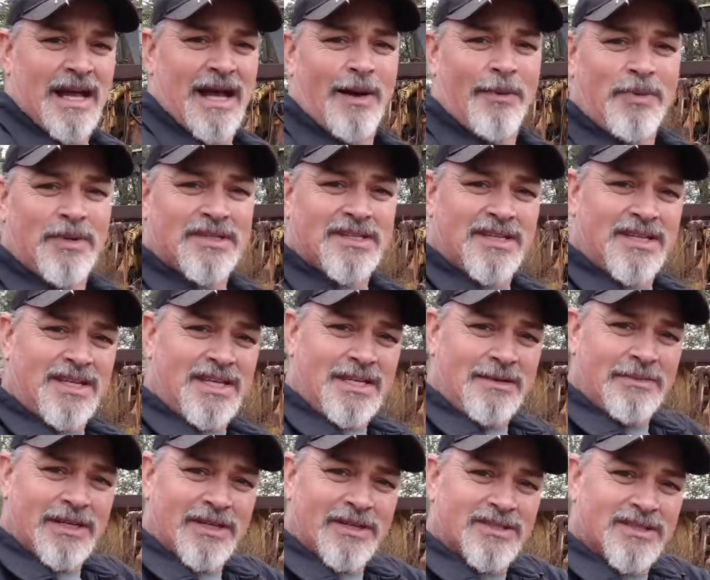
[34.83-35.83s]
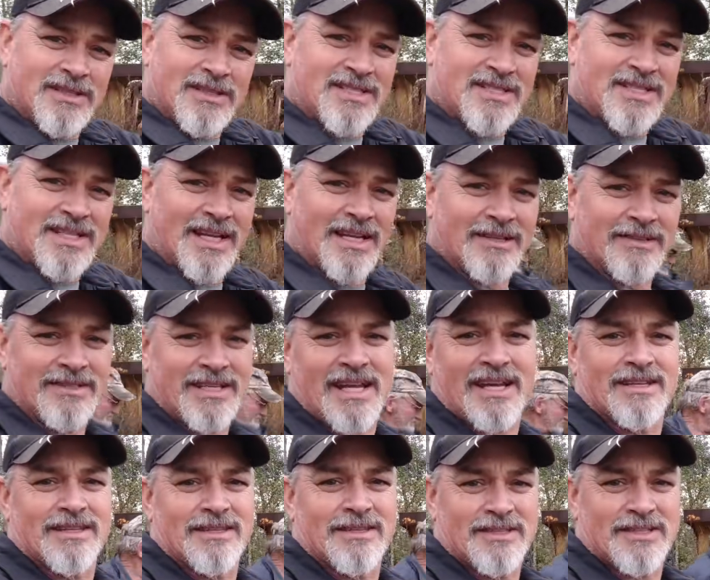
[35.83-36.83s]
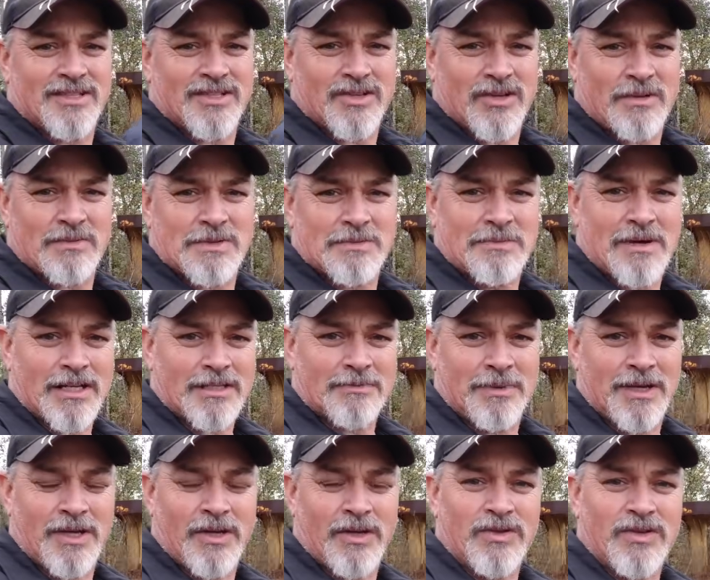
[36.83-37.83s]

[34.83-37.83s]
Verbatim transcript: I'll put the email to the seller down in the description box below.